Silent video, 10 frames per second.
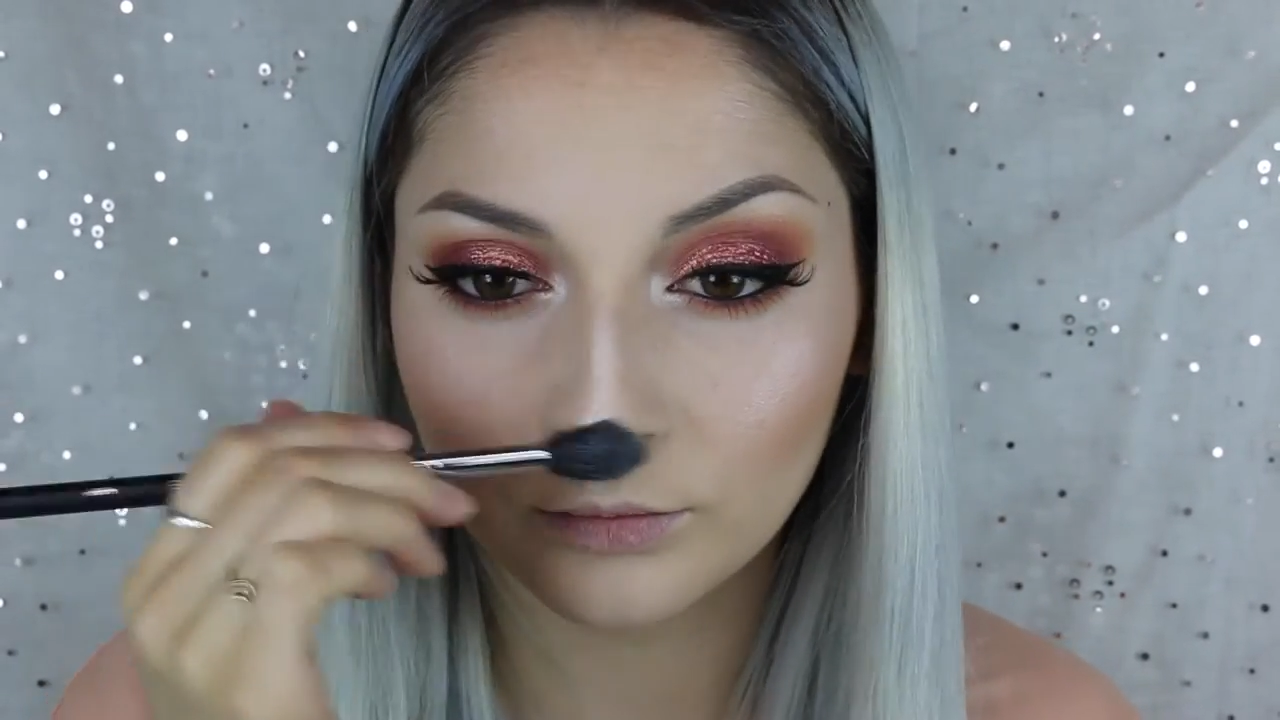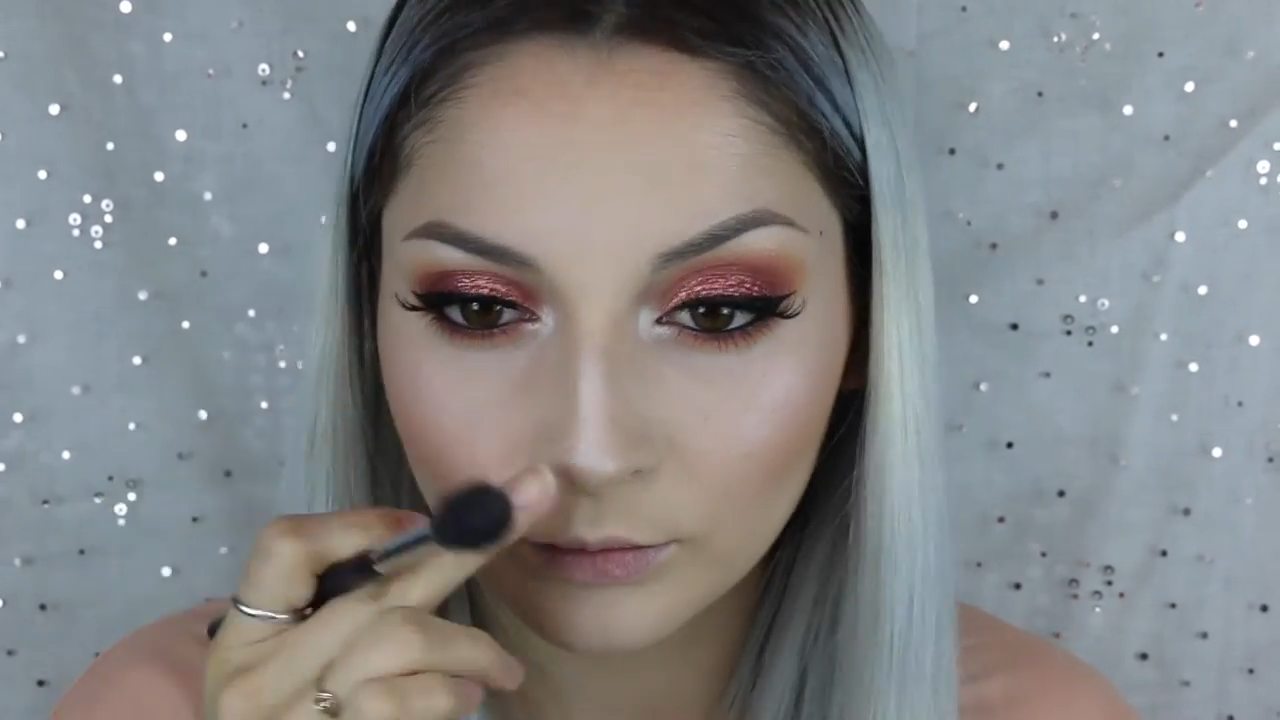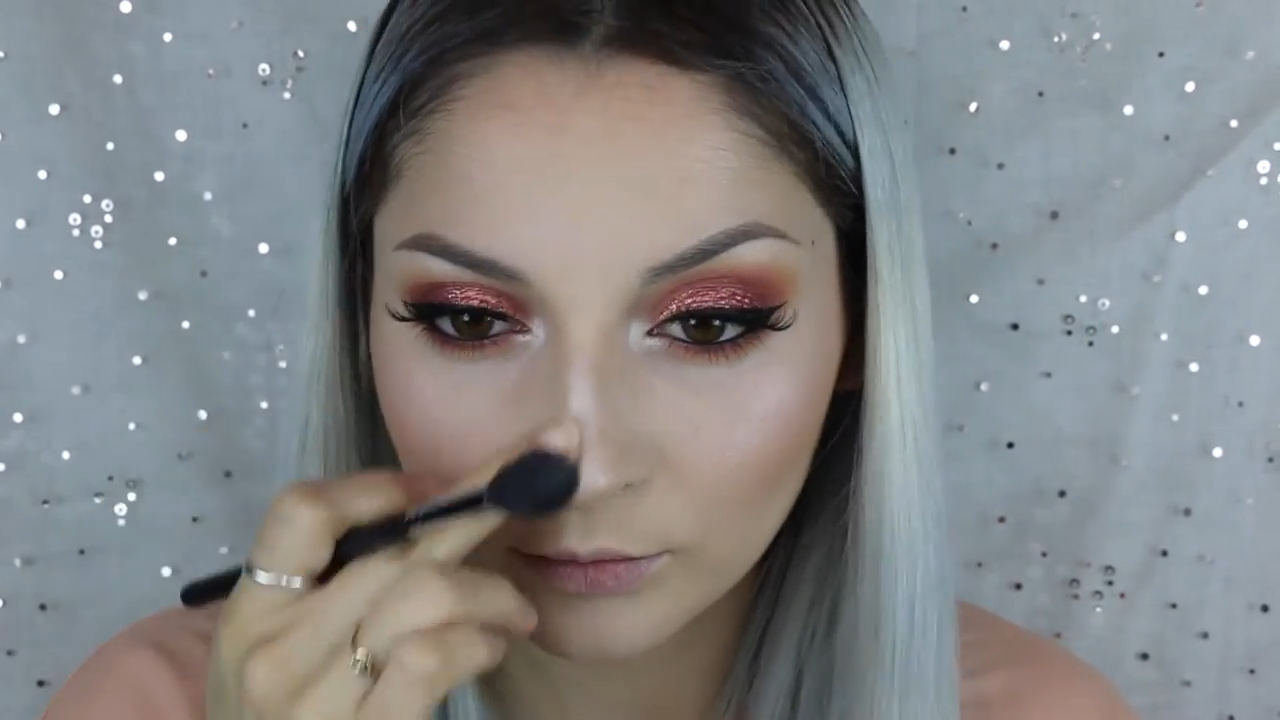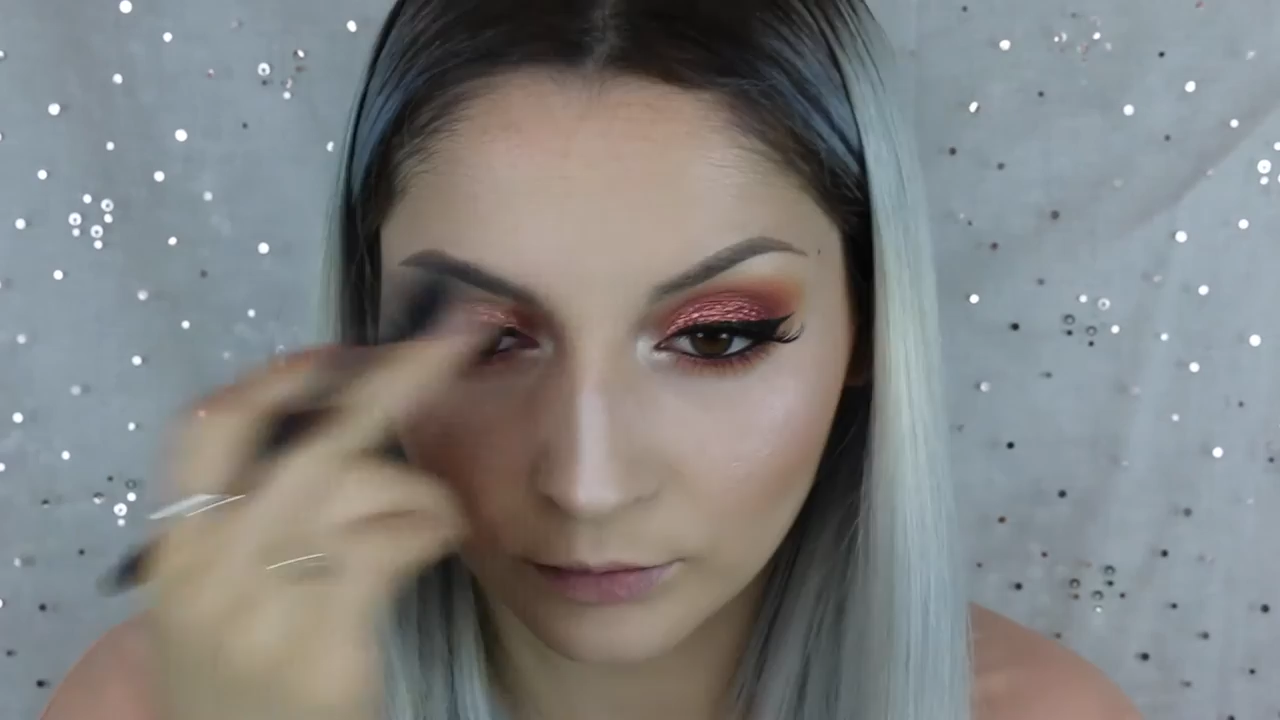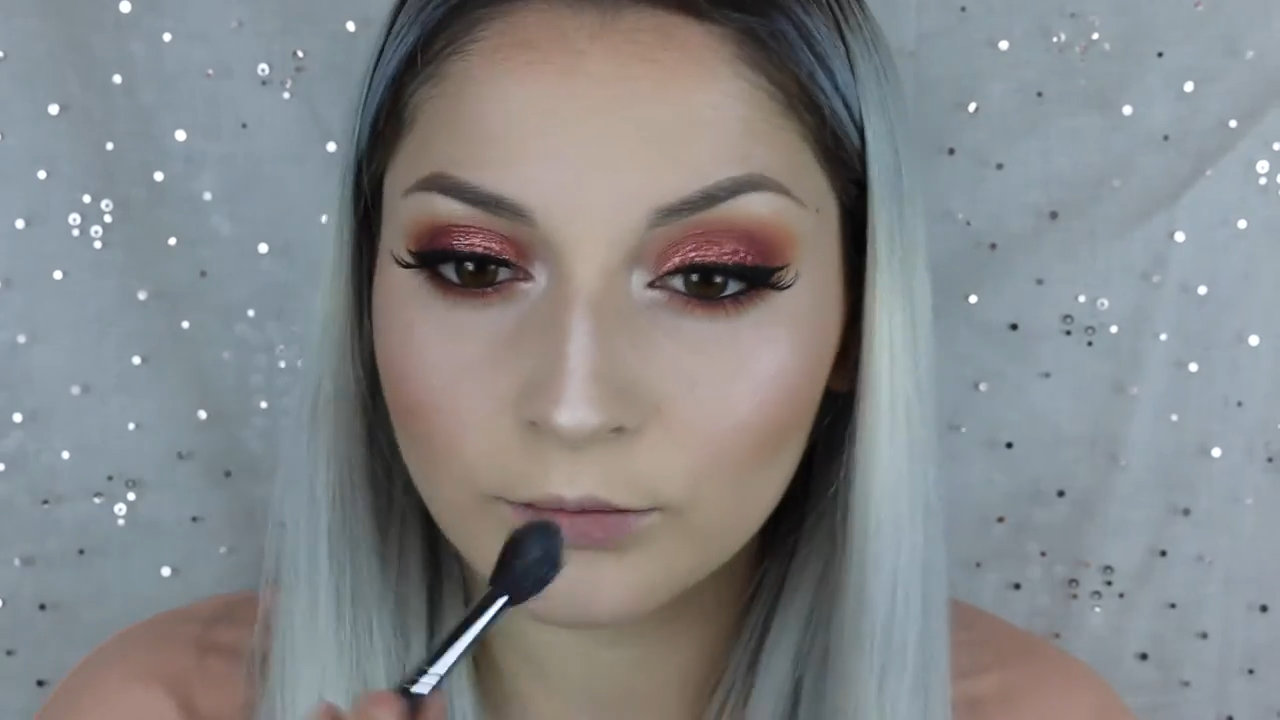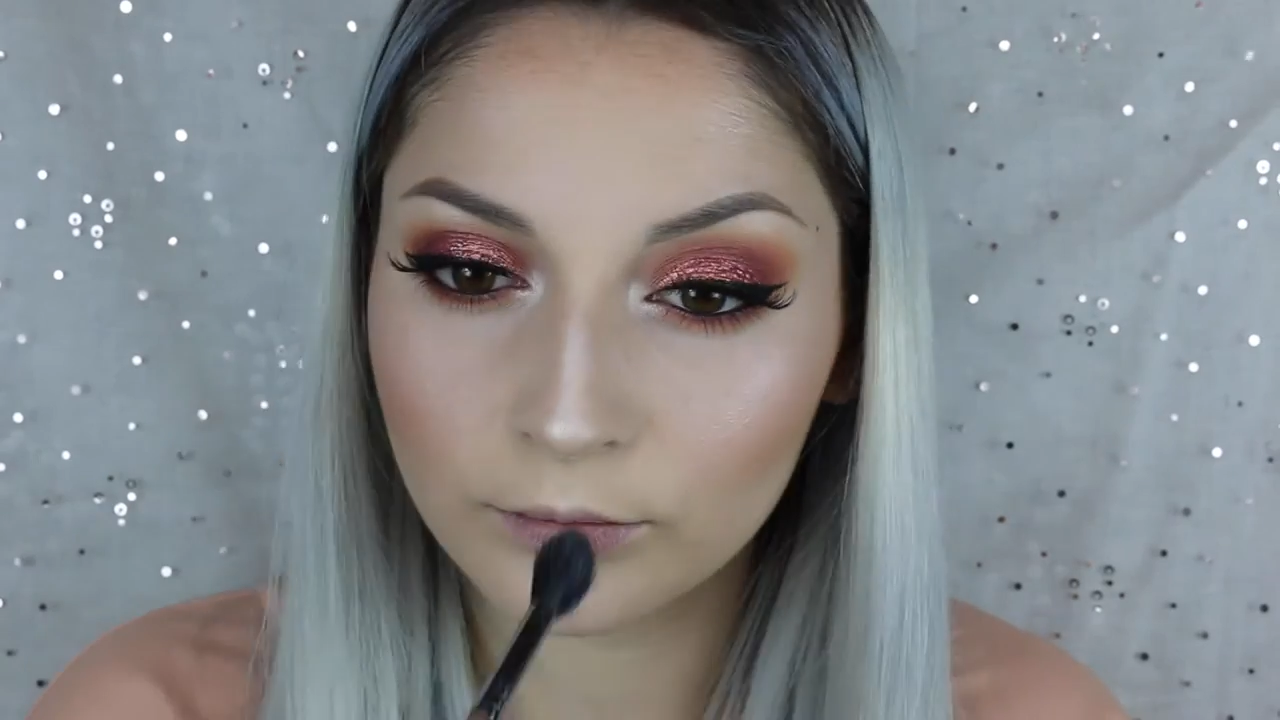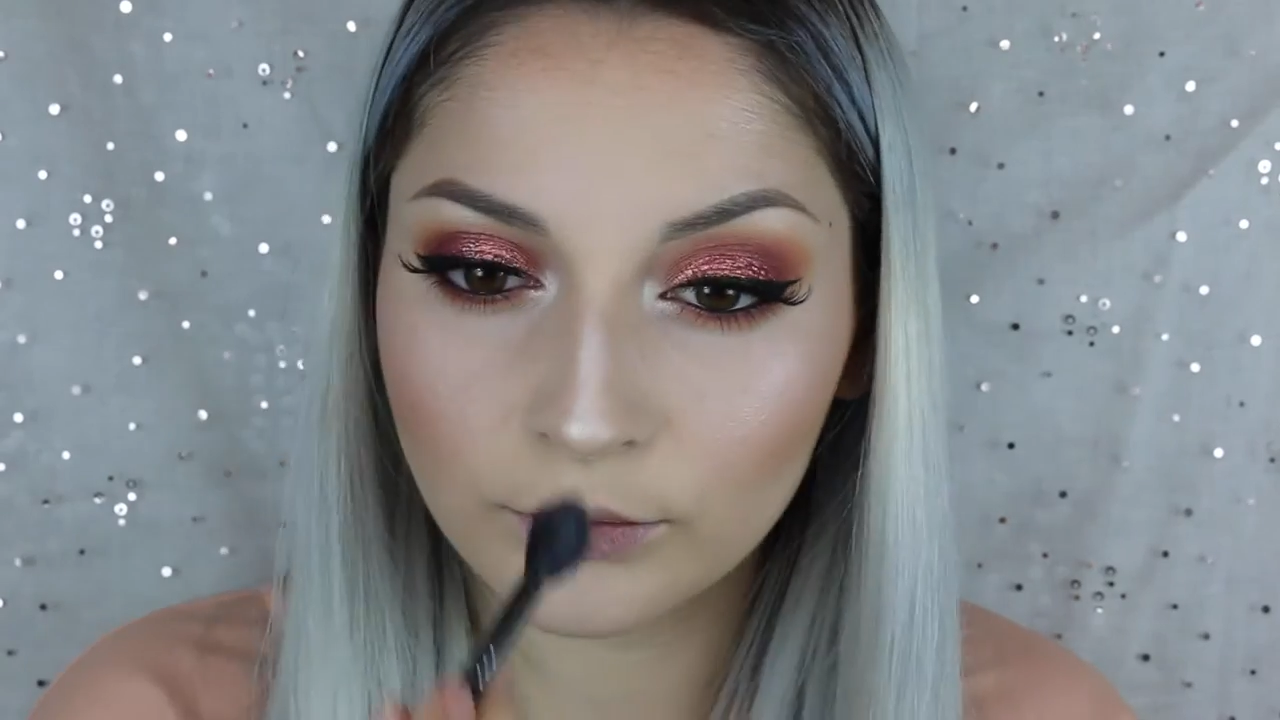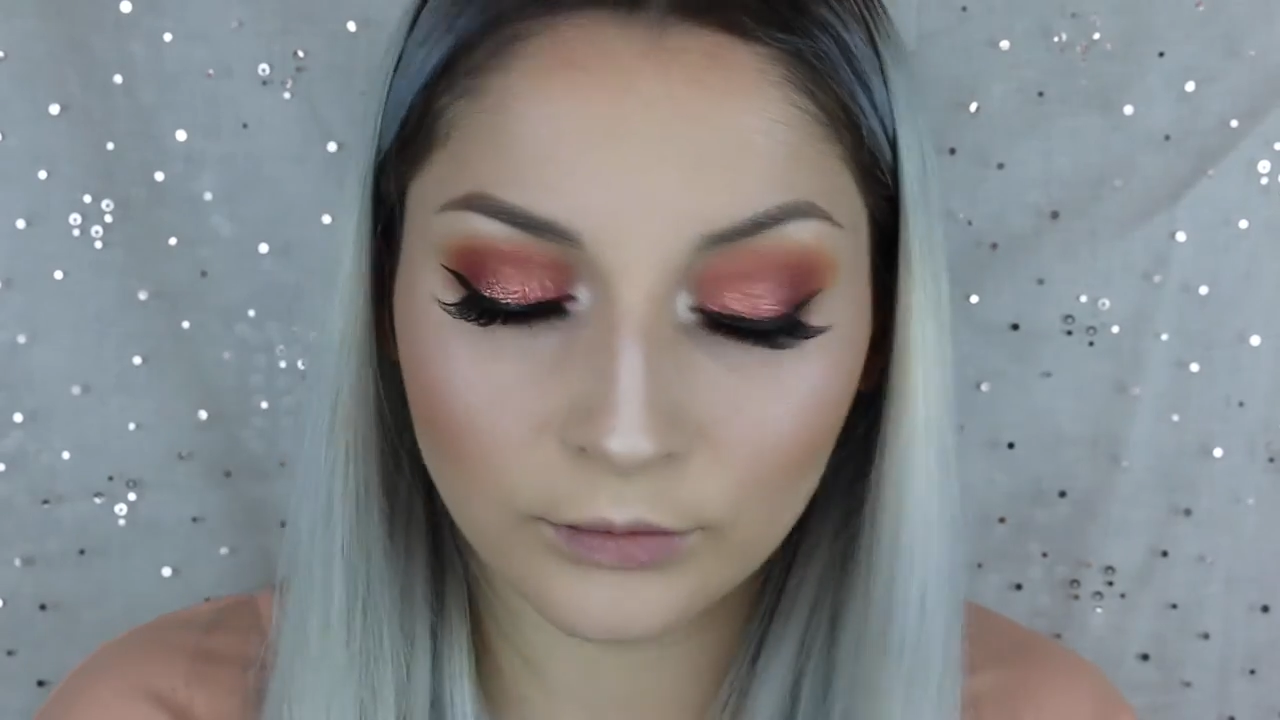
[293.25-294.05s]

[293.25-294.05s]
you know.